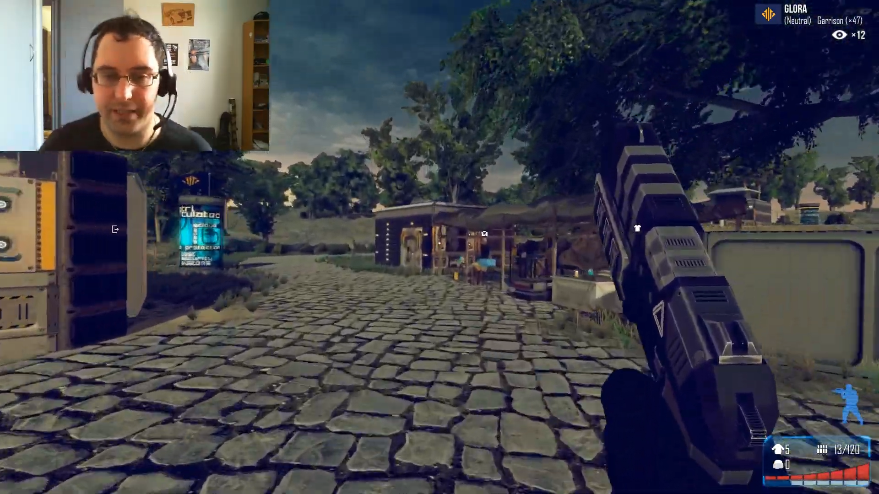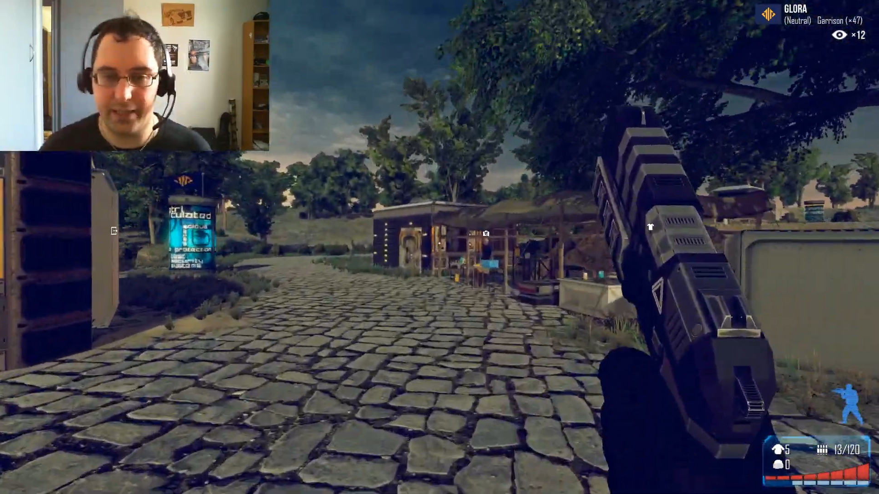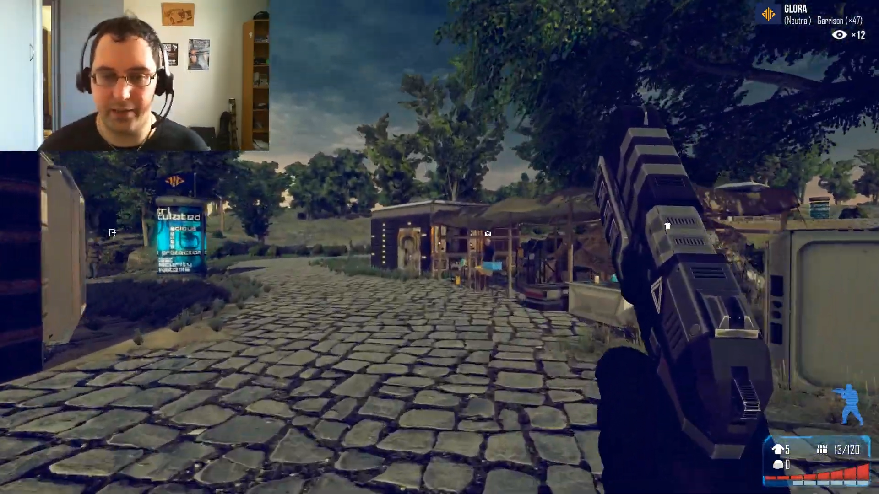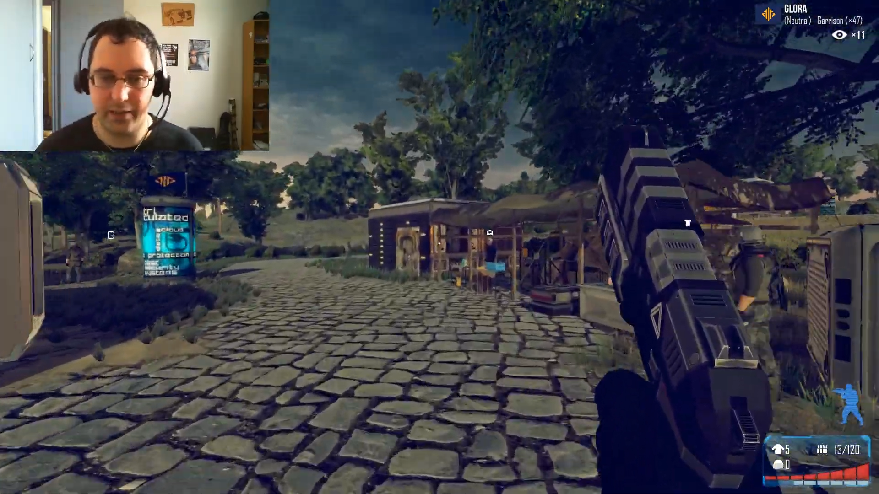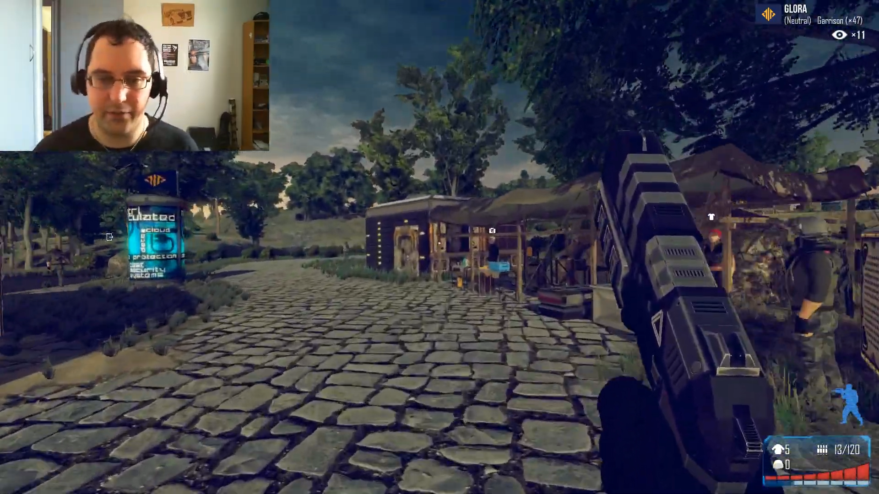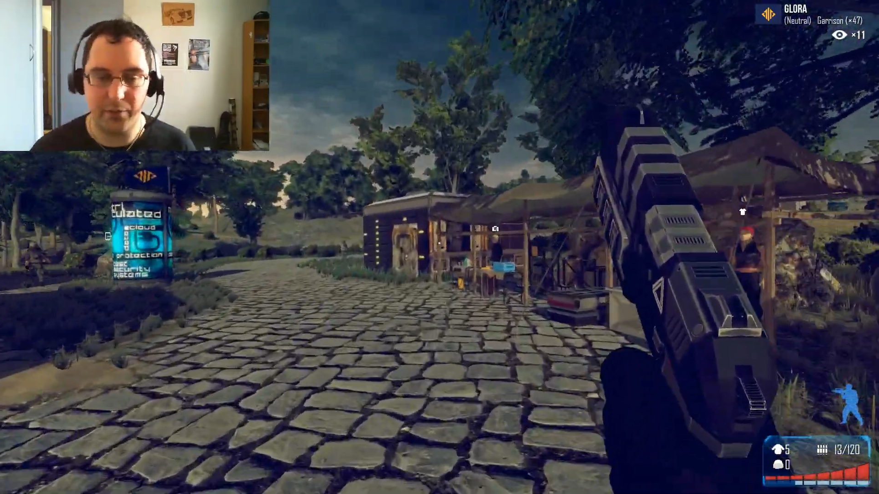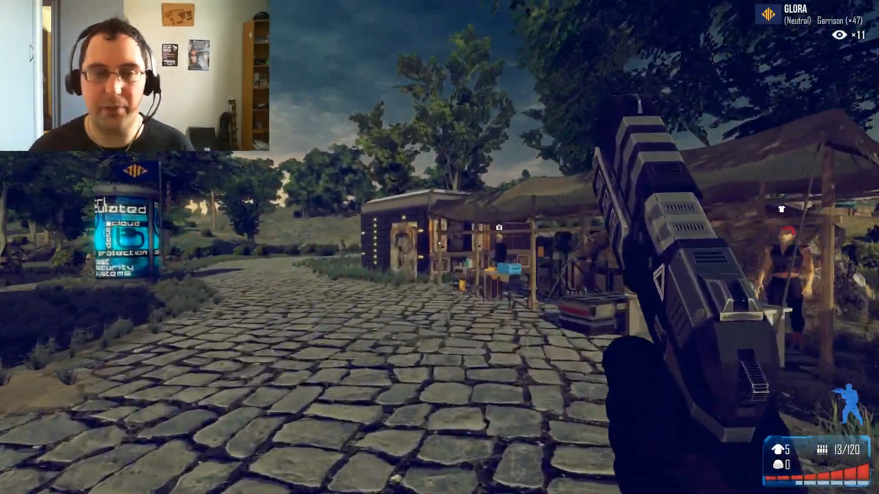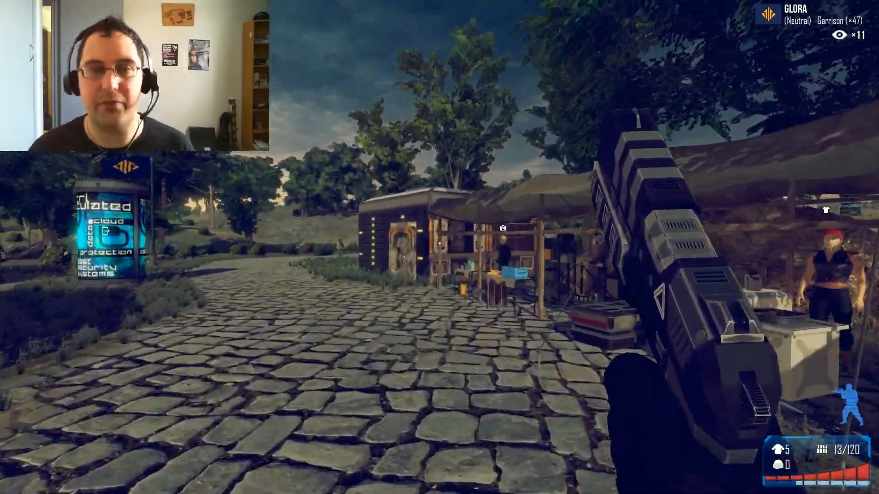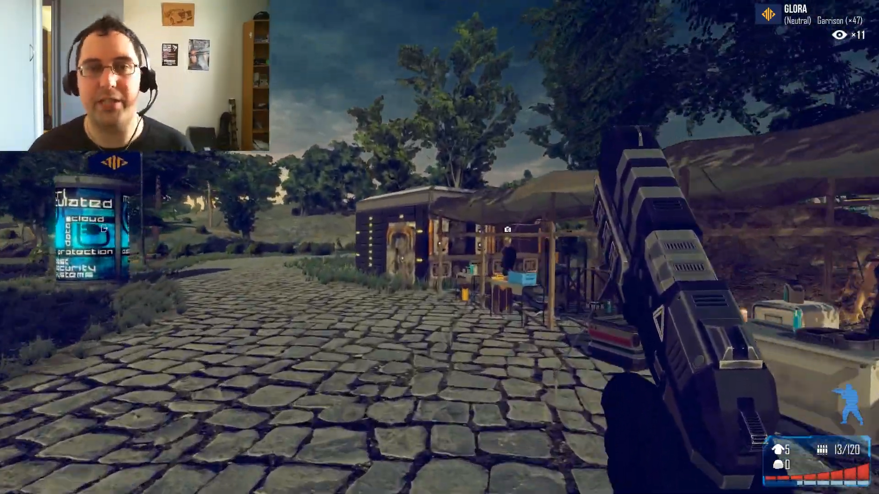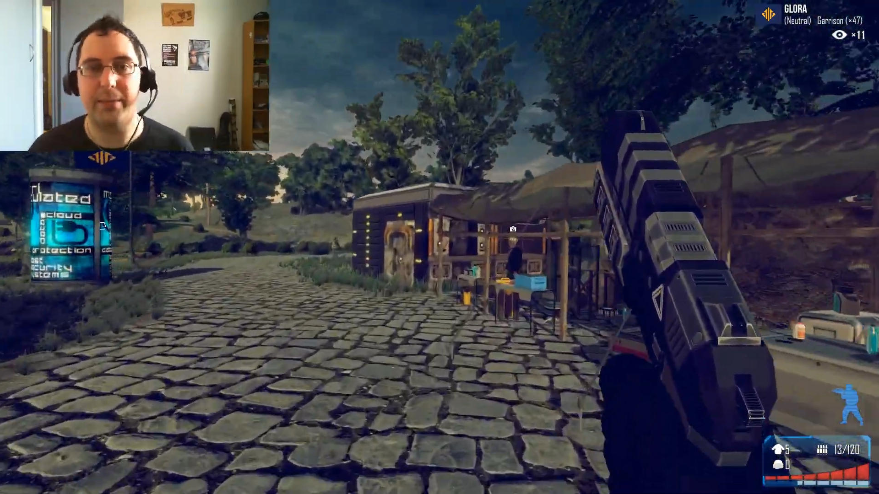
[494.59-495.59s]
and I'll give you a
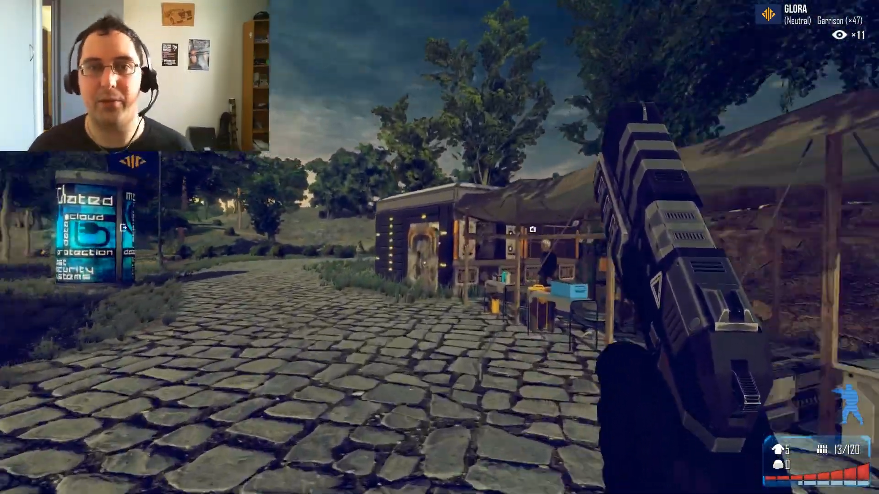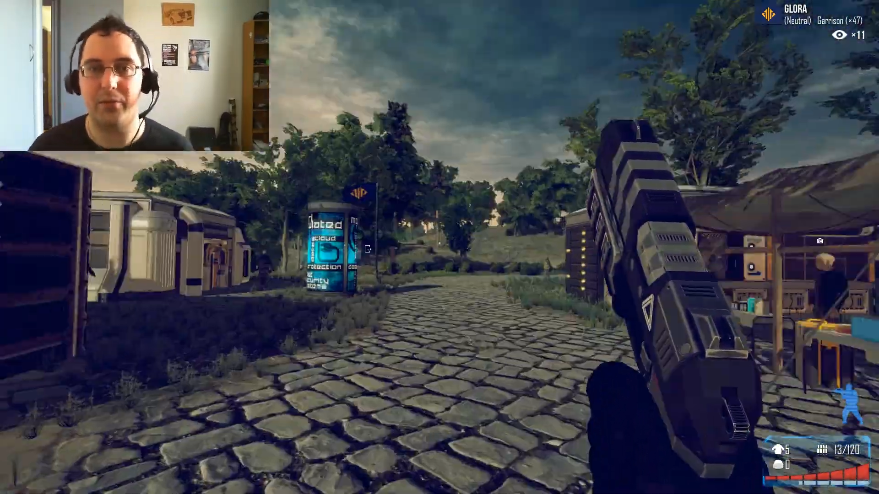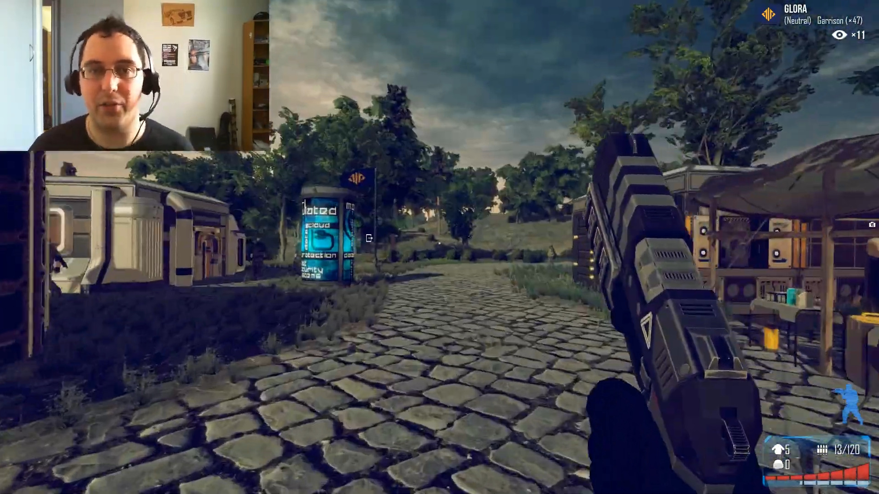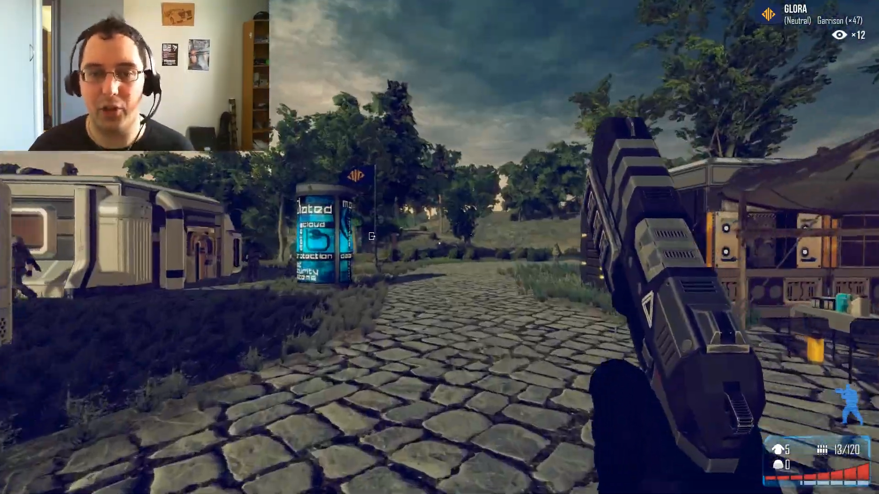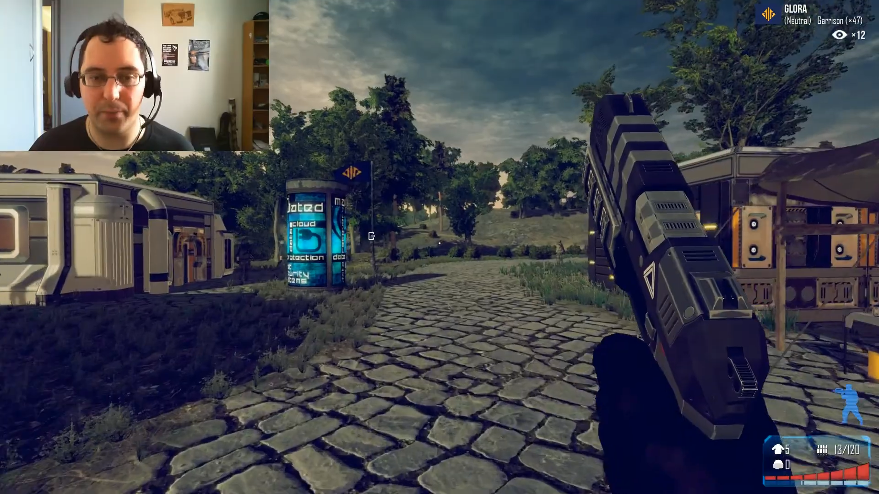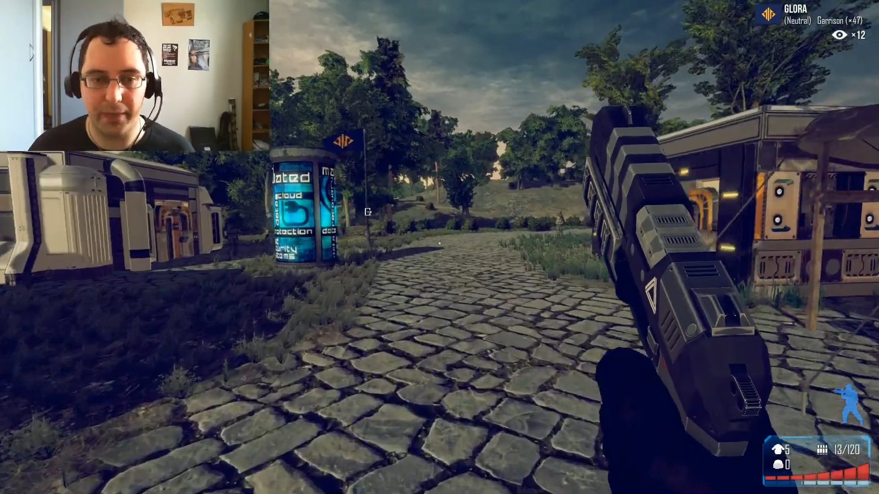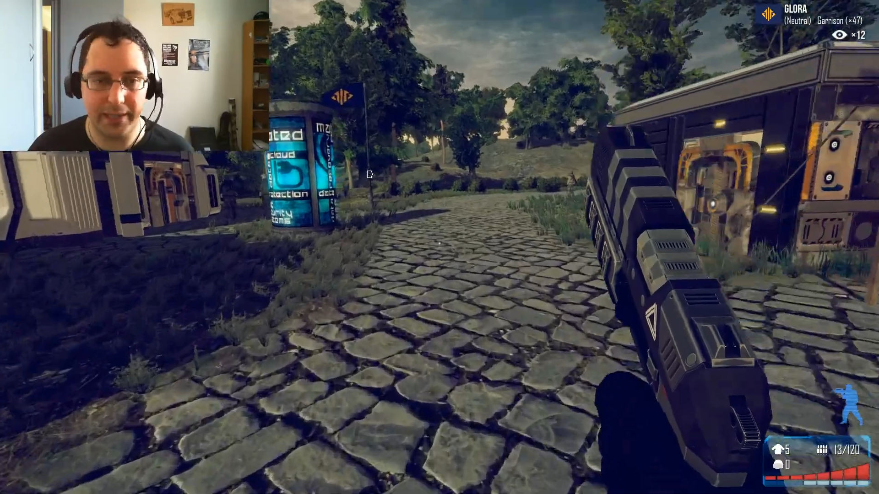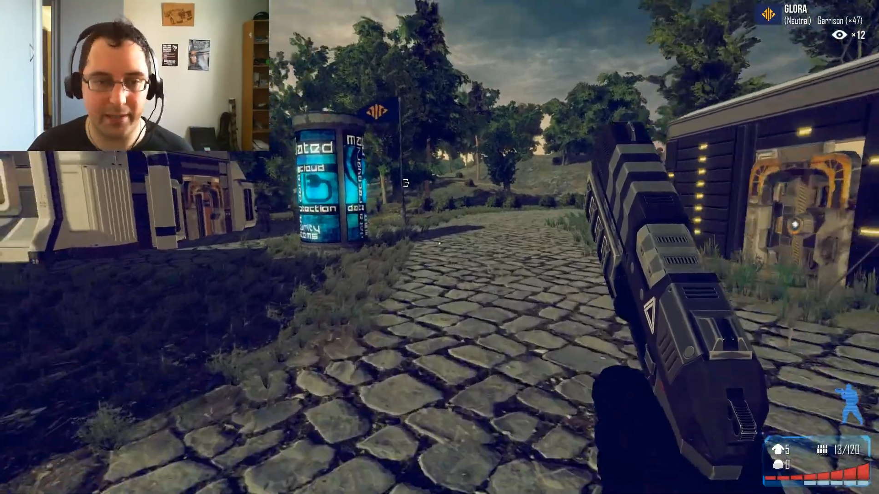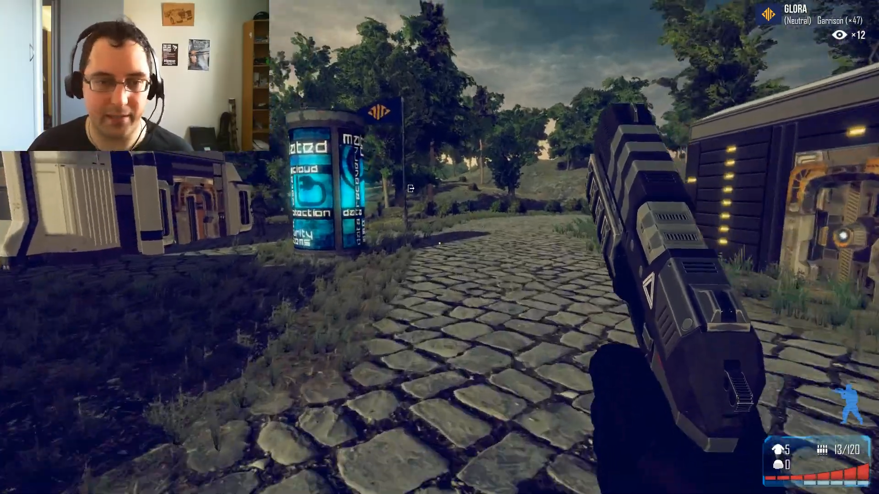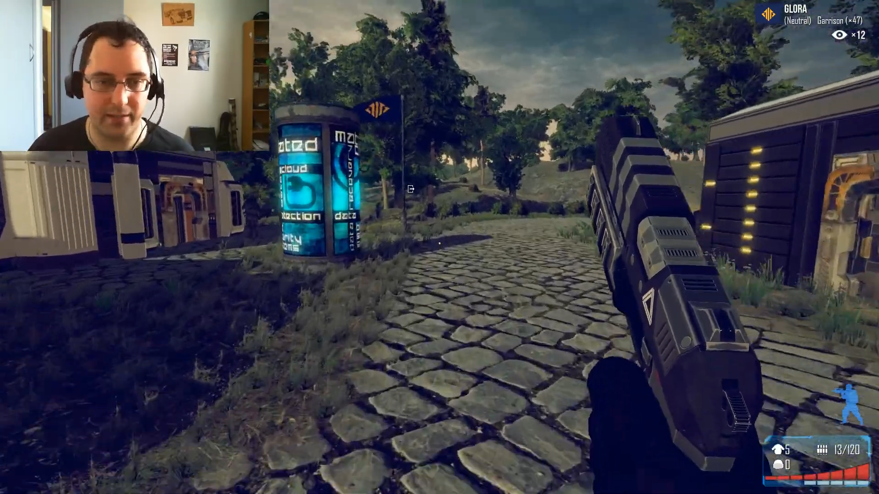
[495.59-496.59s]
bit of a demo of the combat,